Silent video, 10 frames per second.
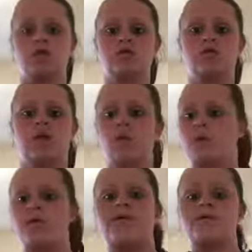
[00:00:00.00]

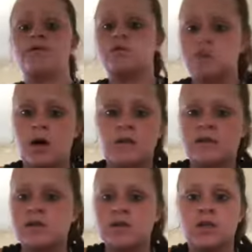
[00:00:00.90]
So first,
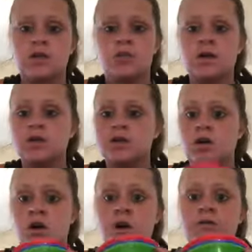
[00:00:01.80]
obviously, you want to
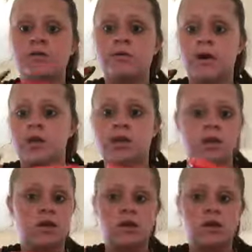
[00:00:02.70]
start off with